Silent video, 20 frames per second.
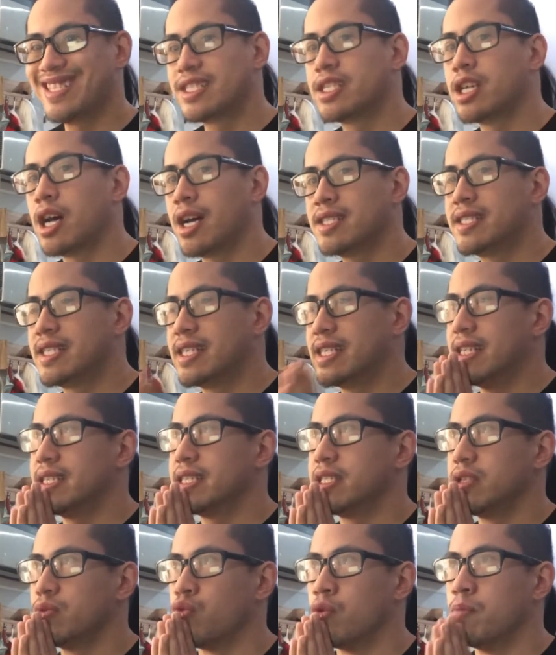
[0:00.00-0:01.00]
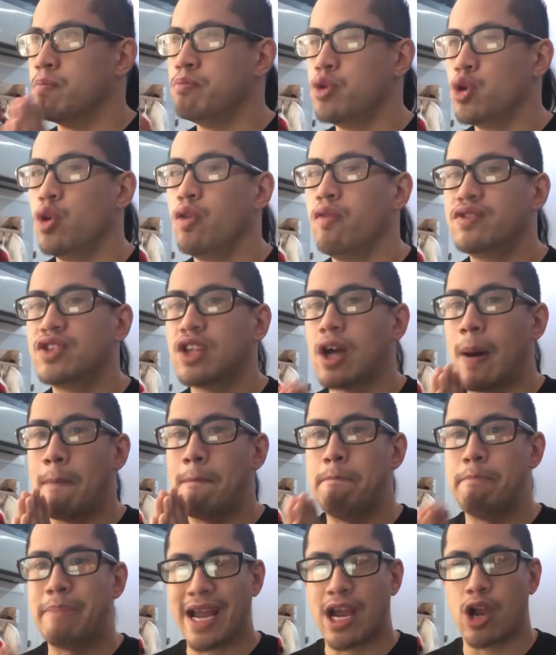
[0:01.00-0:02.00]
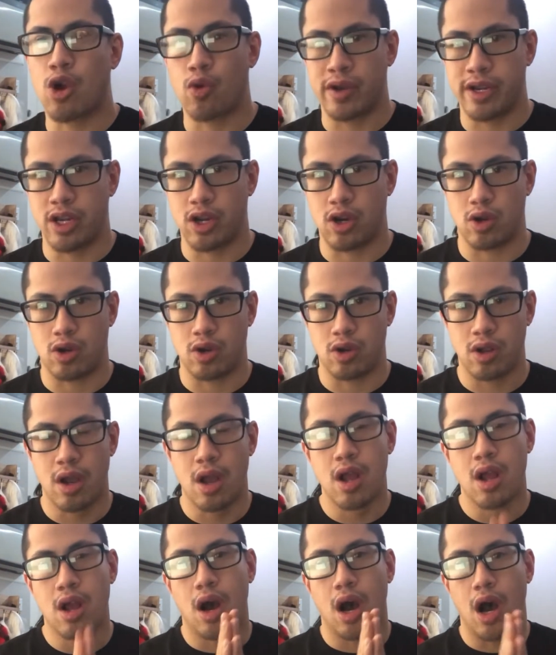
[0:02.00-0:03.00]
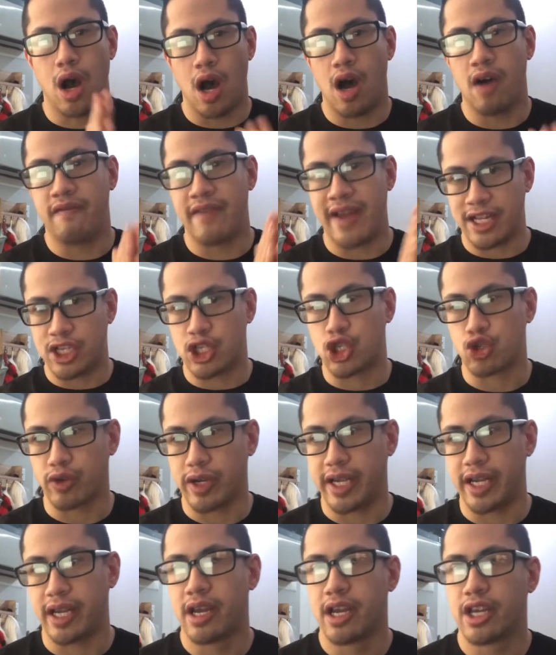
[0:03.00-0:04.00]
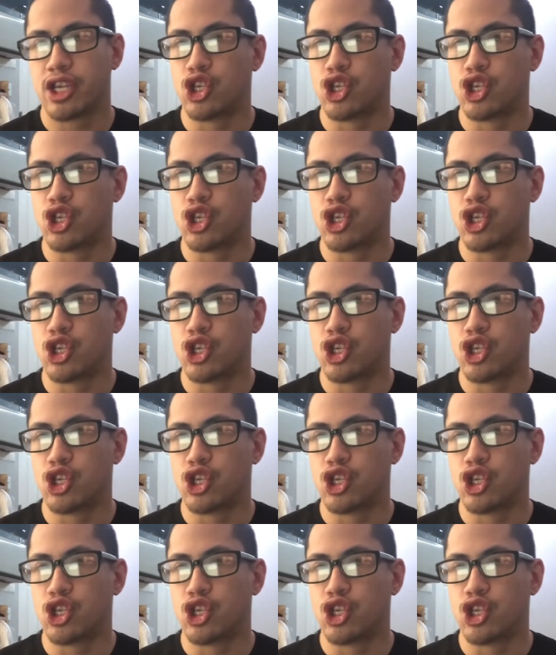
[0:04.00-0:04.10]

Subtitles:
does is it removes a barrier of entry.